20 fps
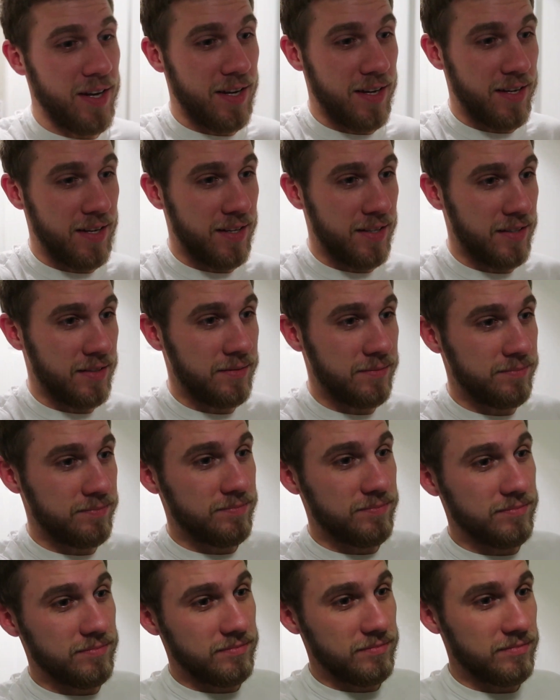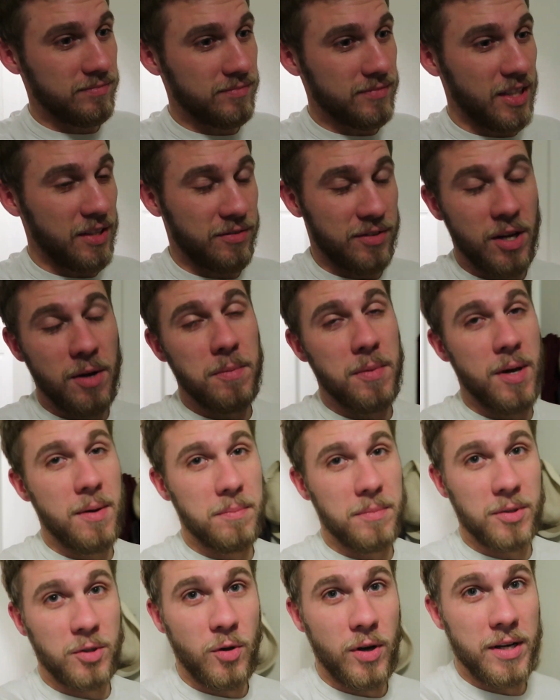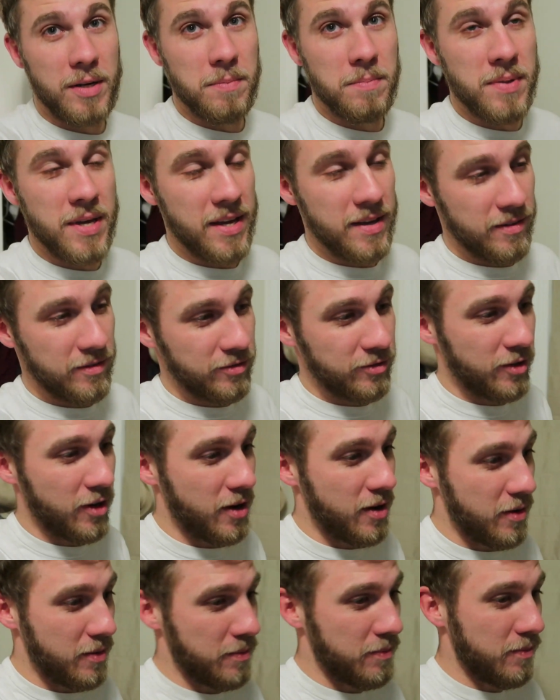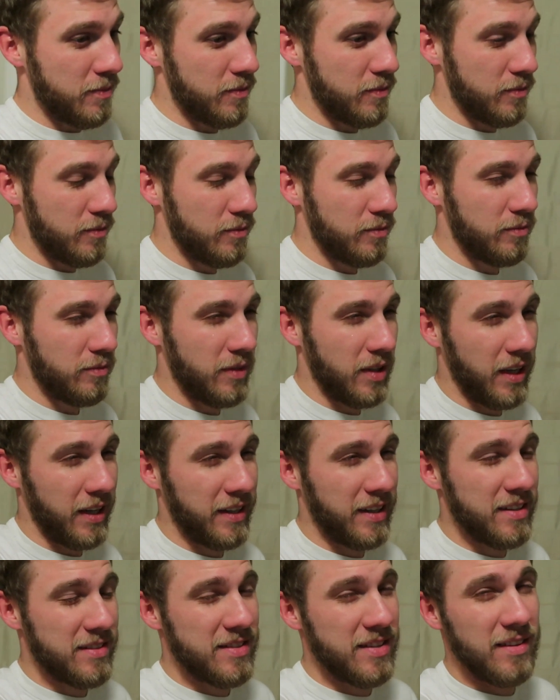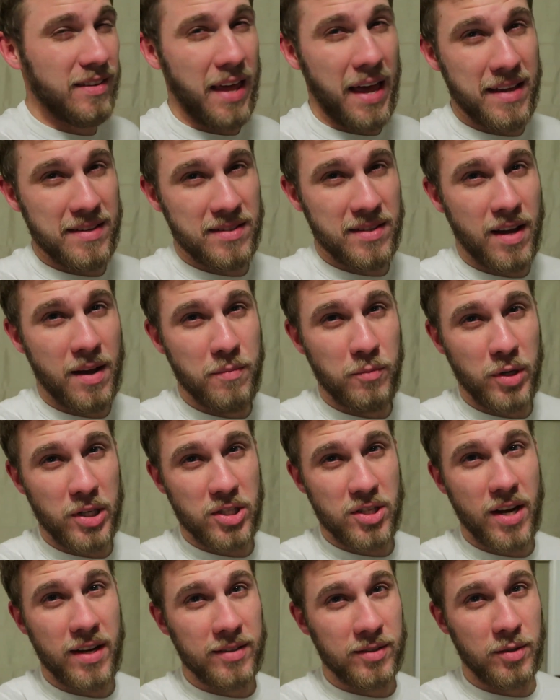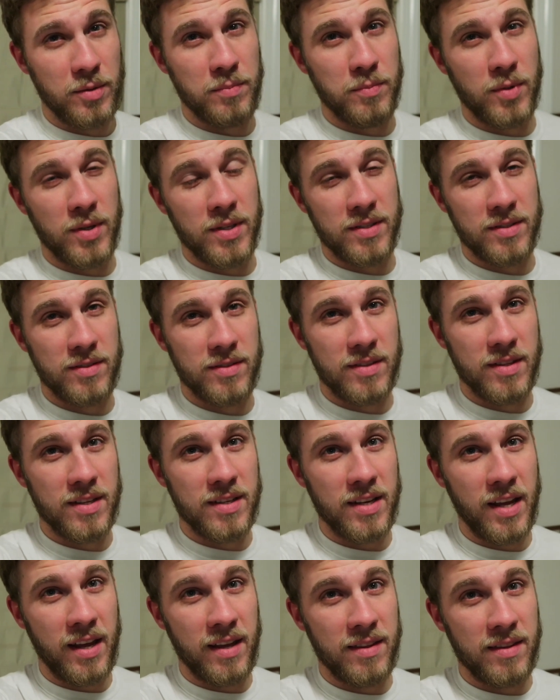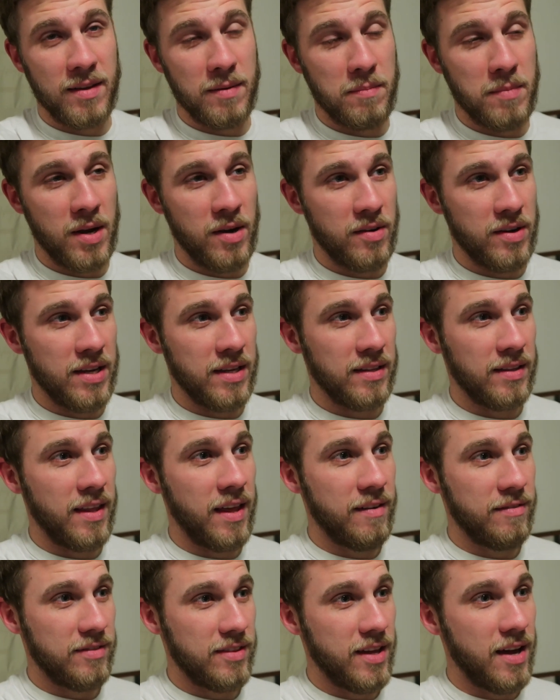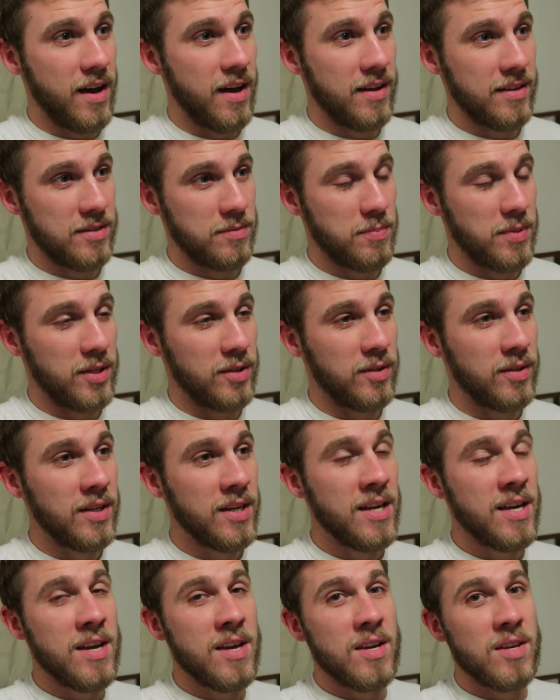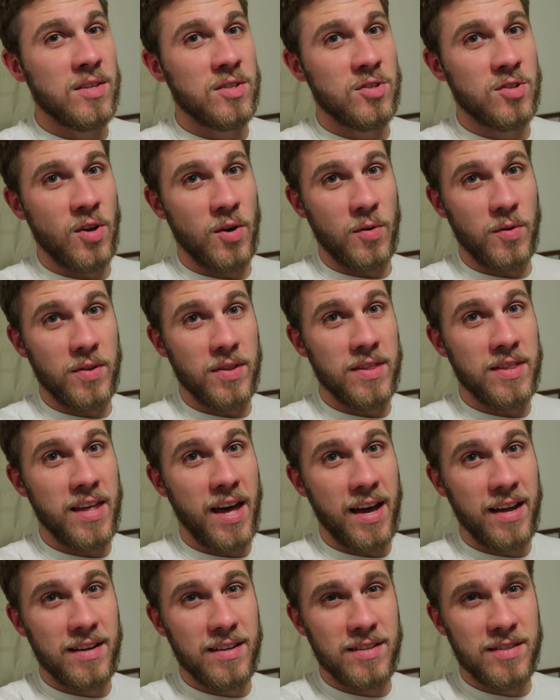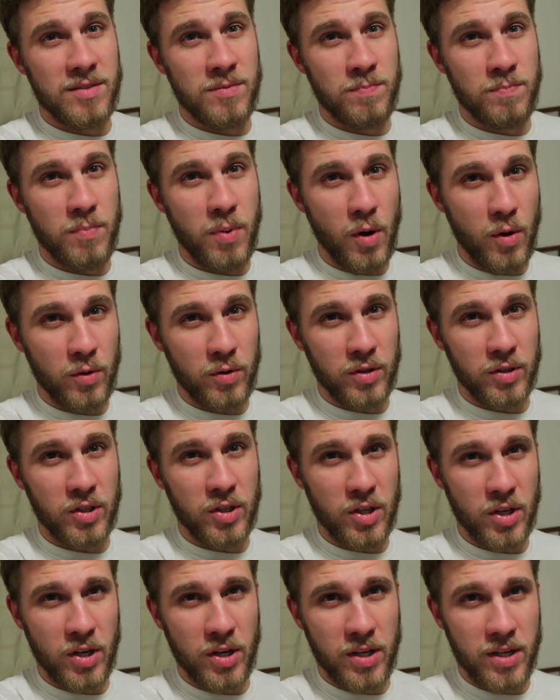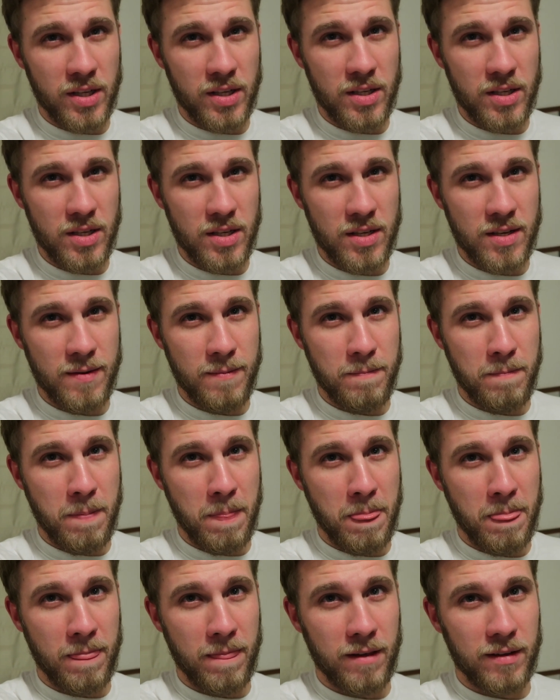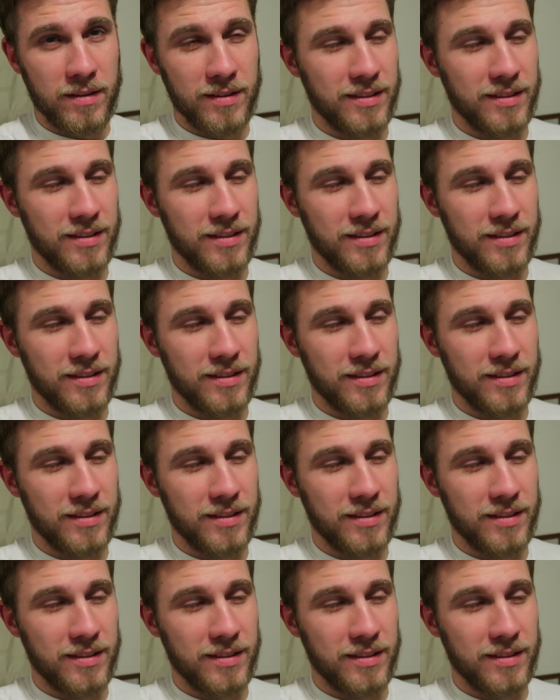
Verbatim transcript: uh, They've come up quite a bit from, I guess the last time we checked them was the day that Mary left the hospital. So that is both so good. Like